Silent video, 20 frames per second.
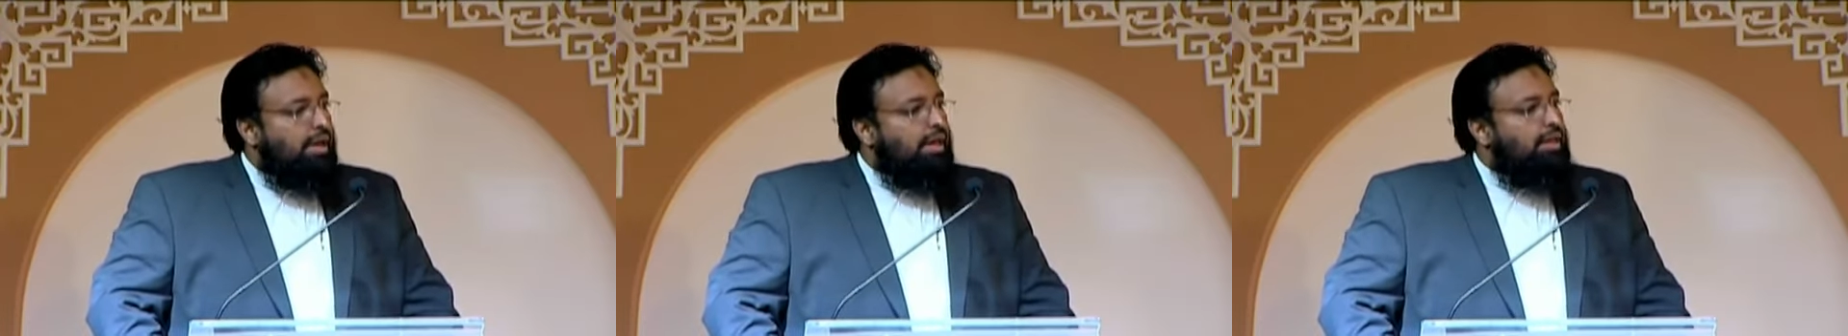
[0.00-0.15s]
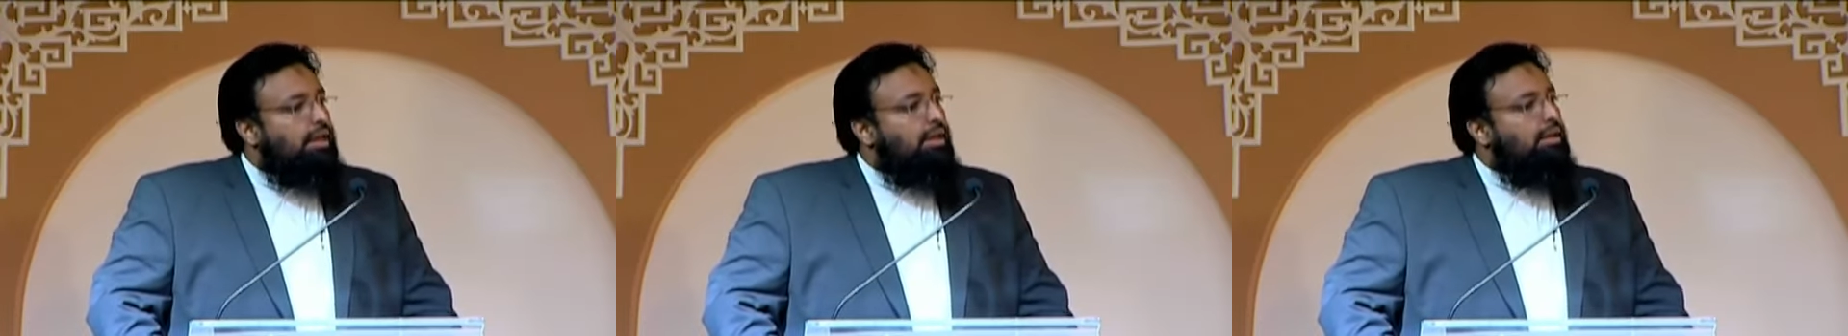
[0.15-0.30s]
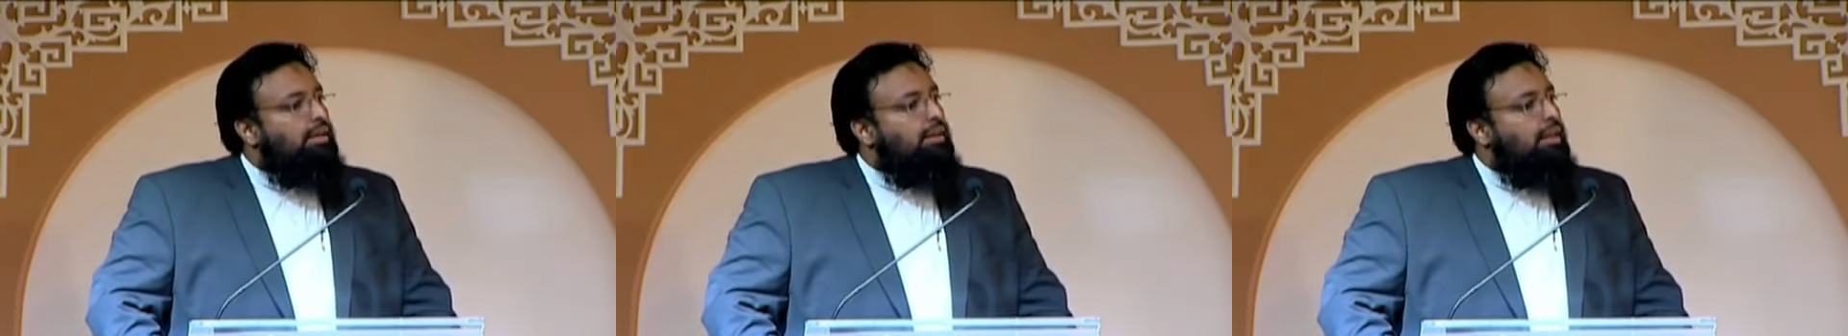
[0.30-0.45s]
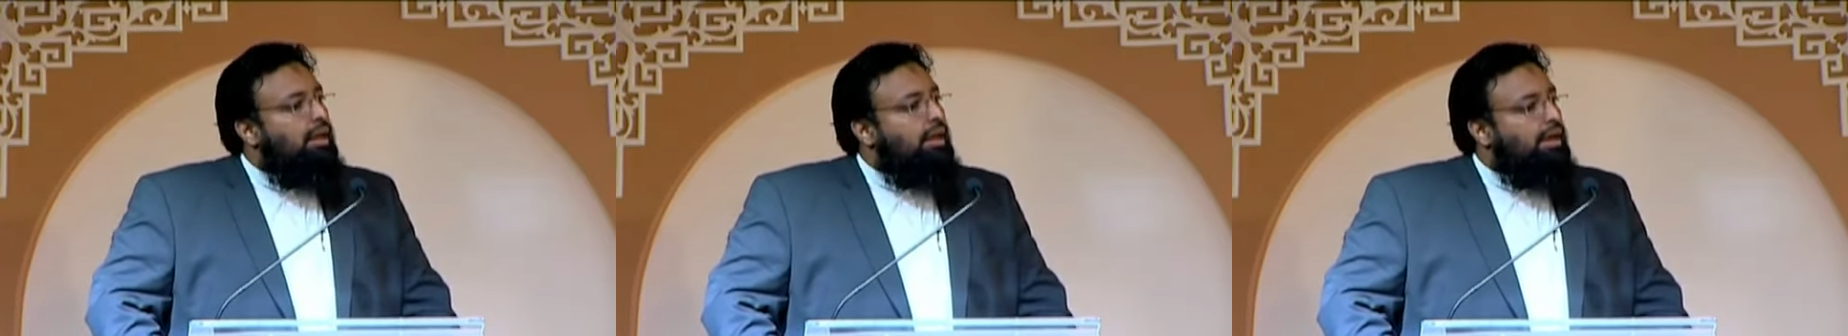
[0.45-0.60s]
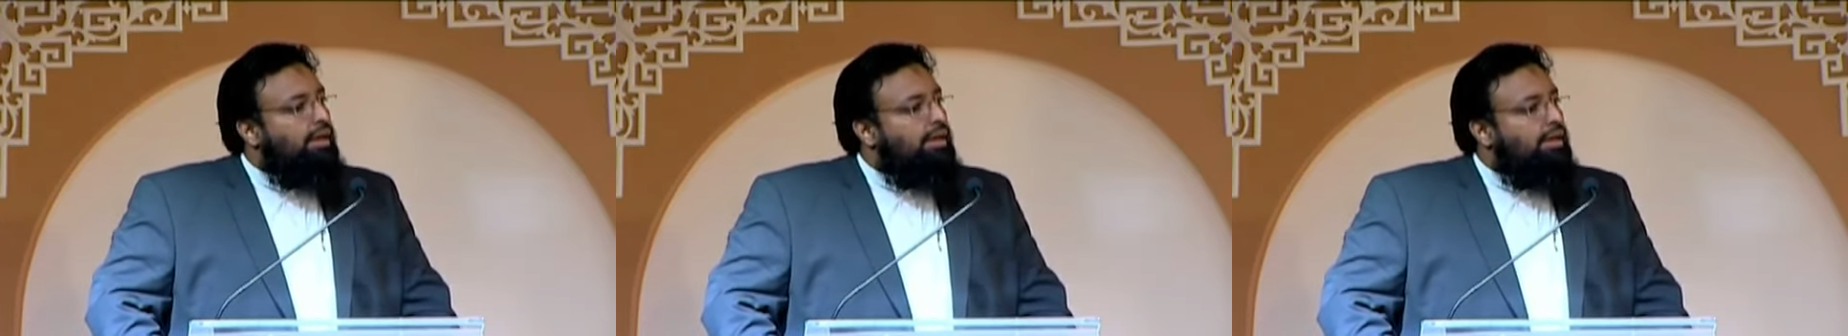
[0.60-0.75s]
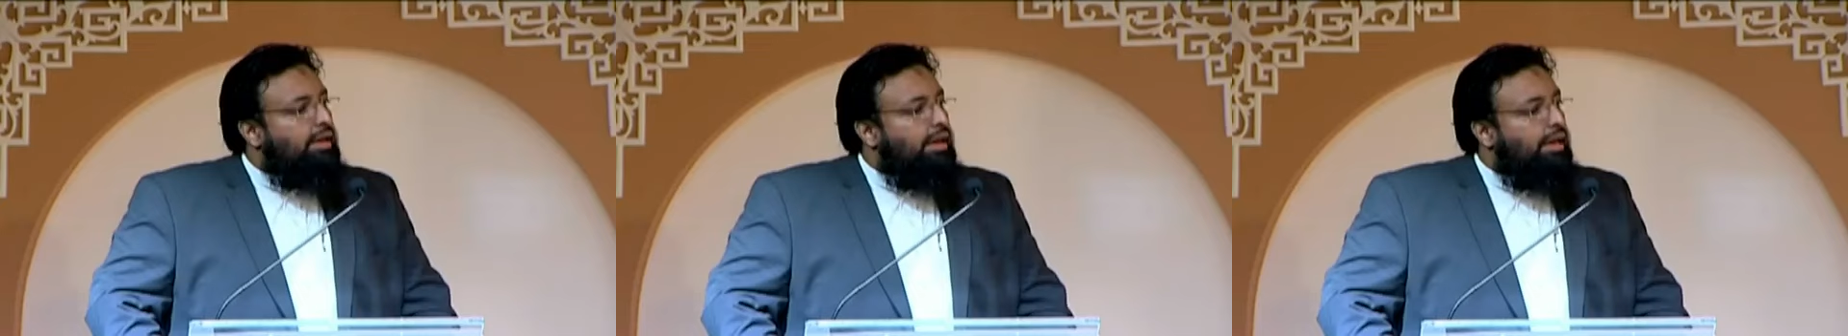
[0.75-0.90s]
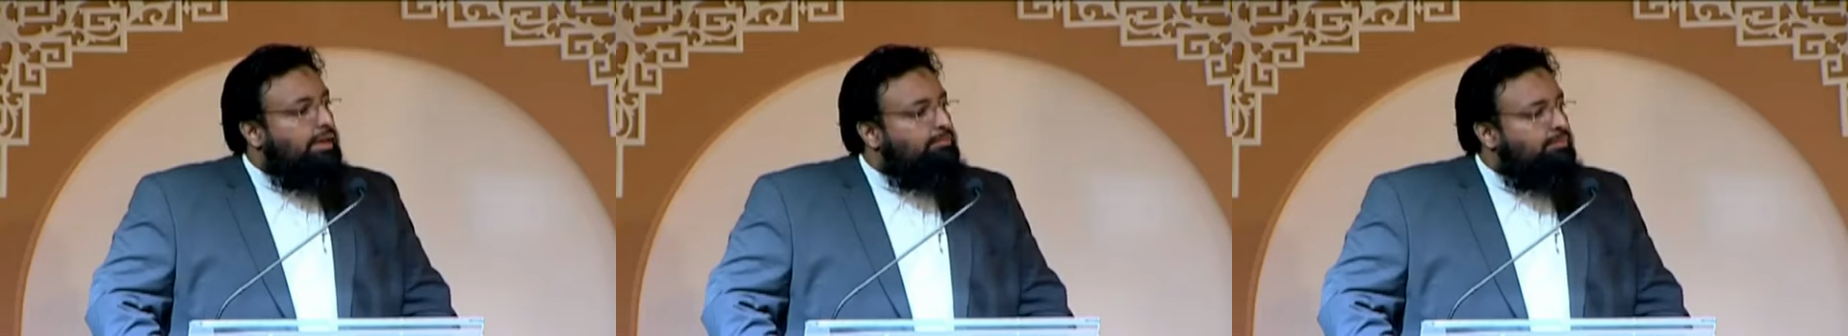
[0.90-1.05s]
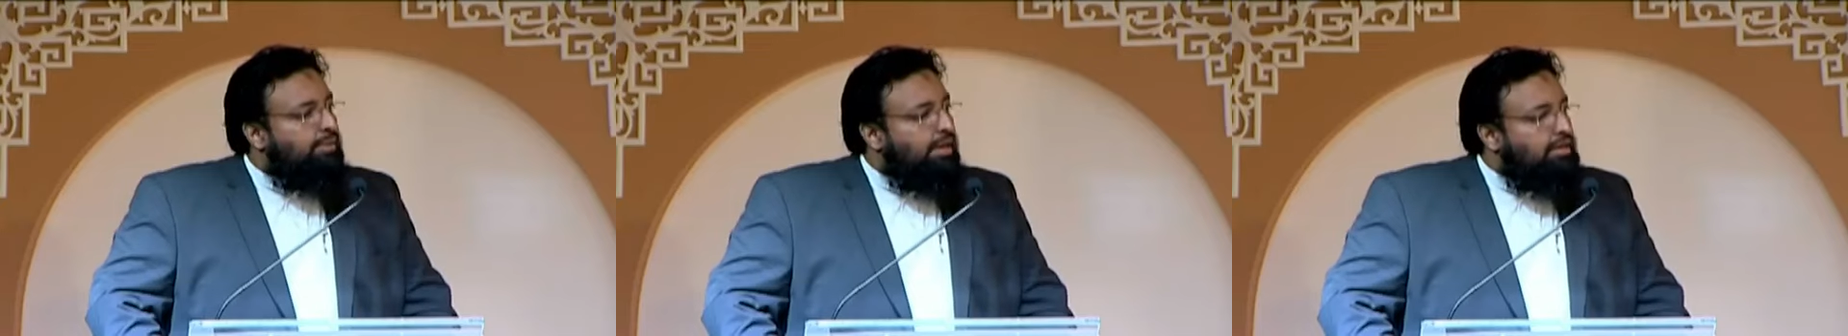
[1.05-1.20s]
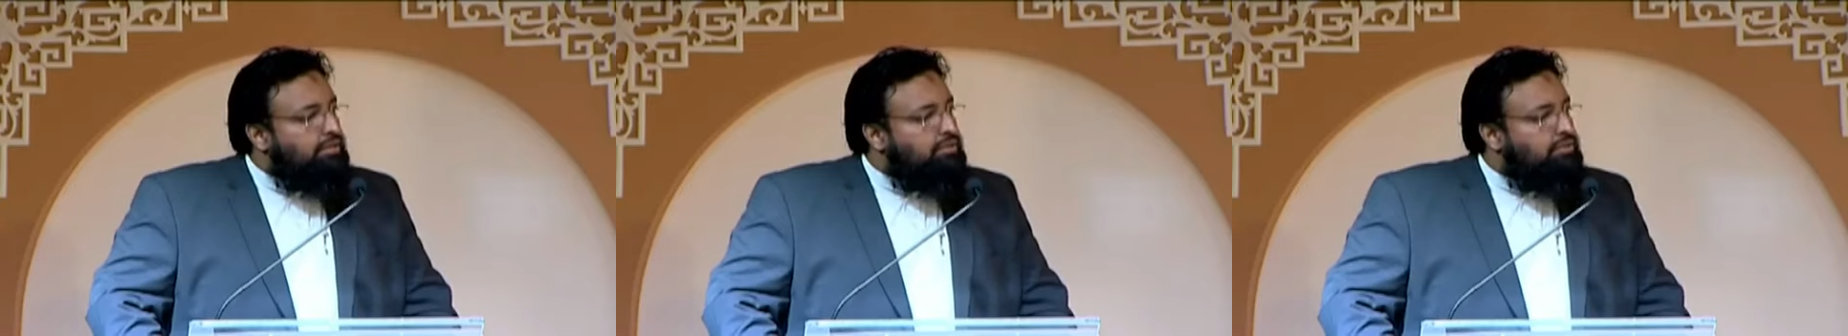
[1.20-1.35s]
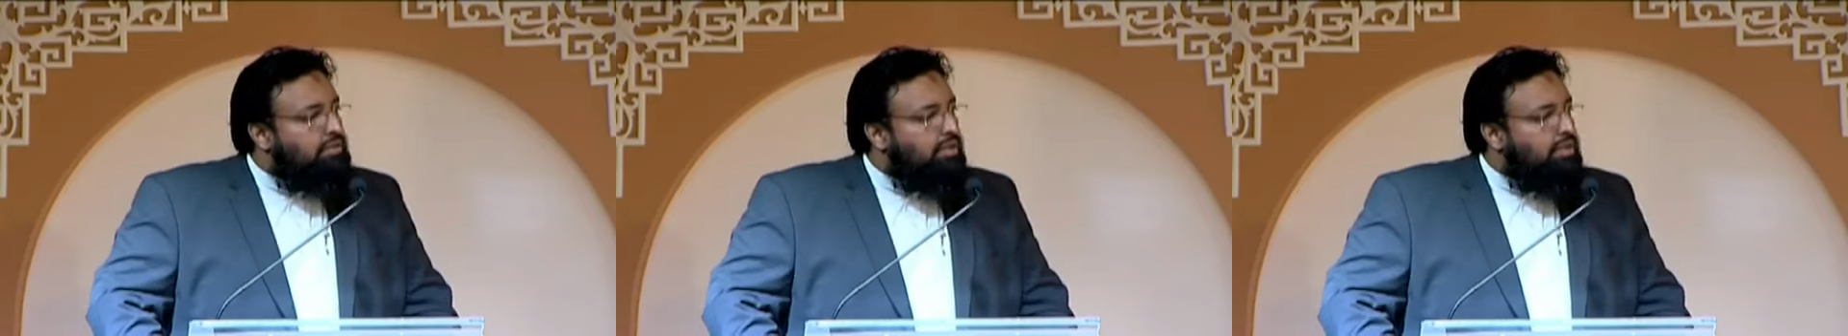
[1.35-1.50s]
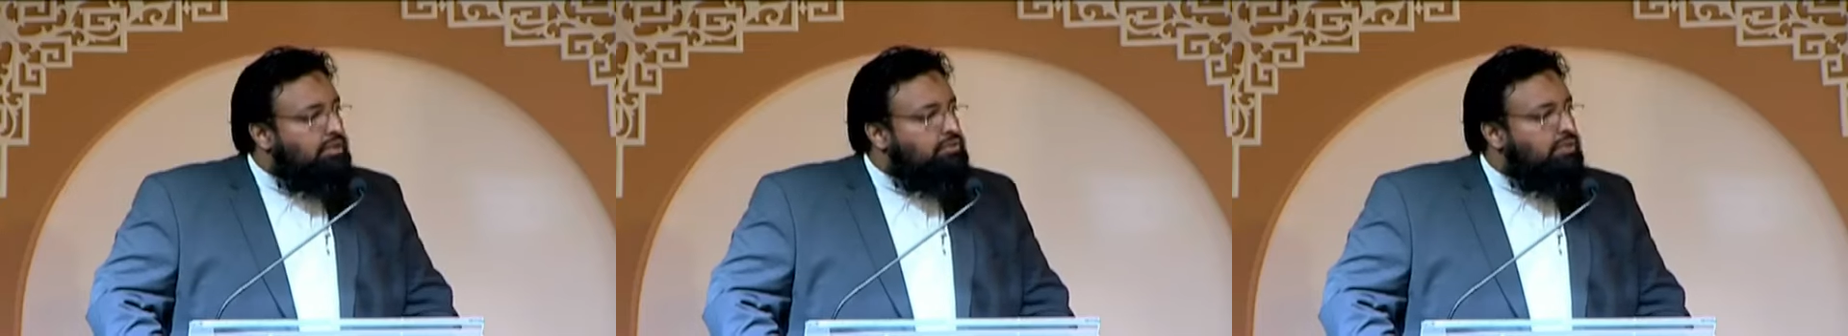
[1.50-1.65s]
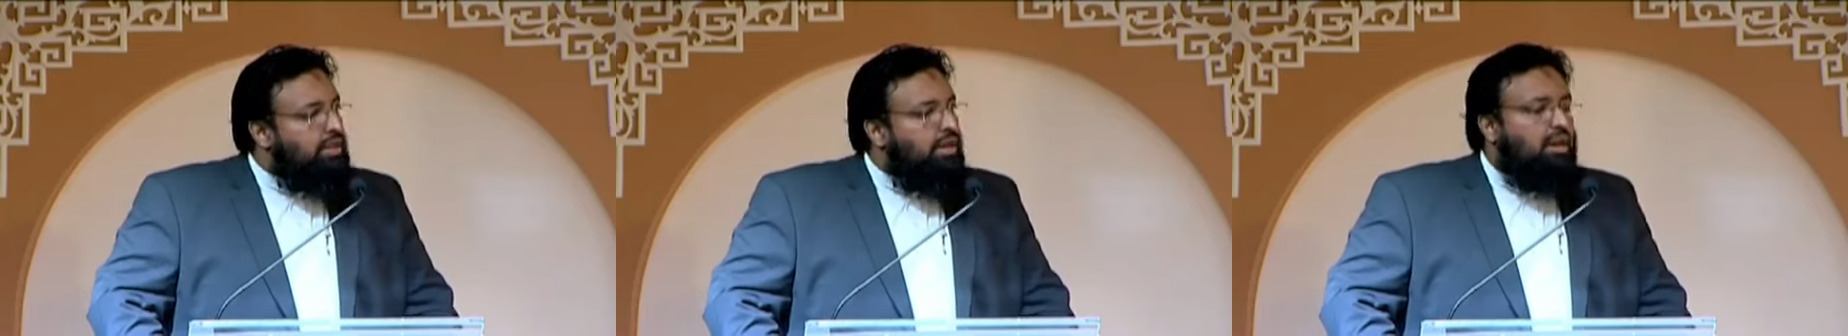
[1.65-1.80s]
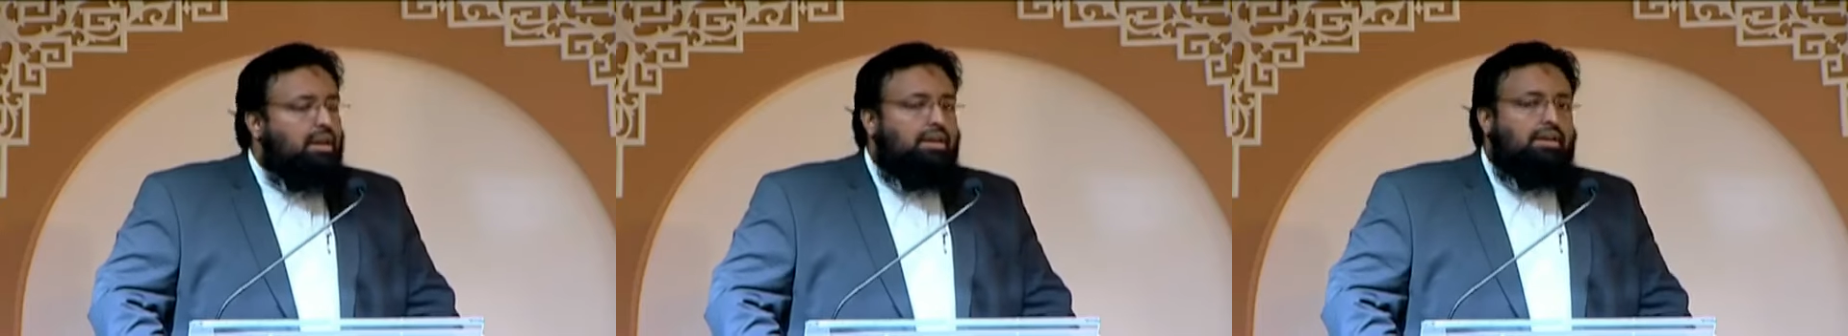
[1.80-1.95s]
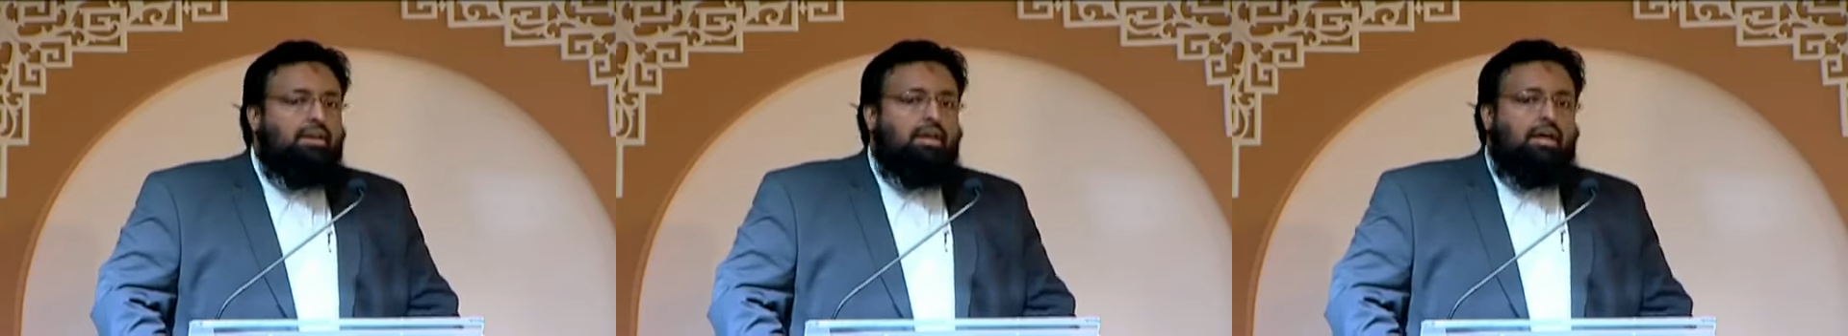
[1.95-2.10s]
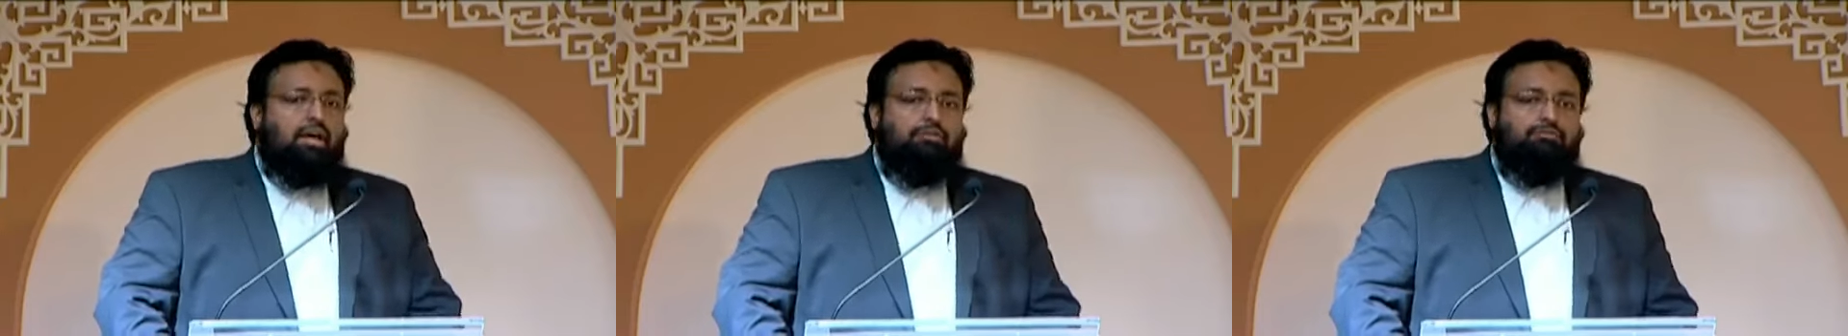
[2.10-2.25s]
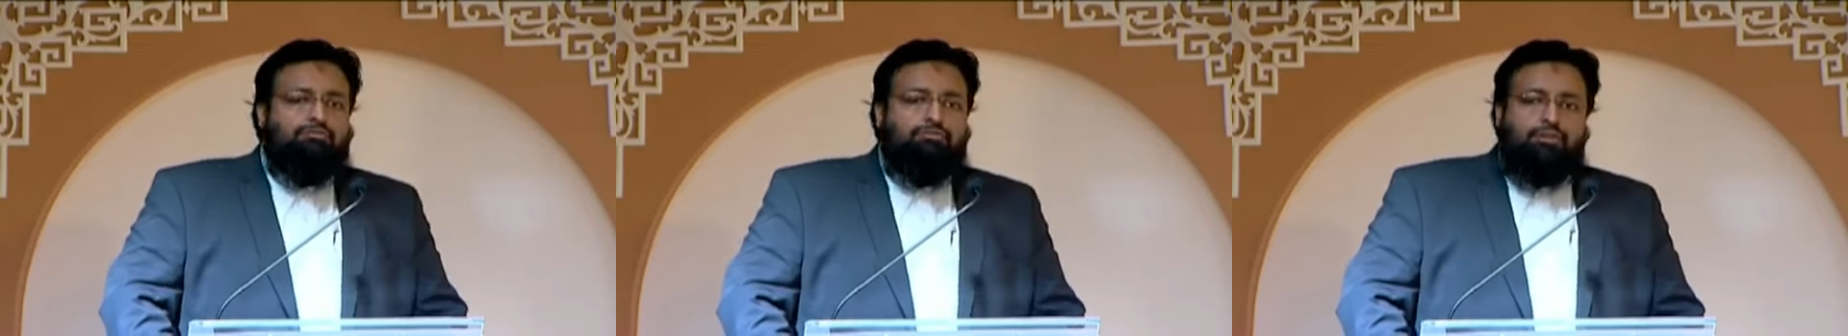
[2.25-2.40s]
And Allah had blessed us and Allah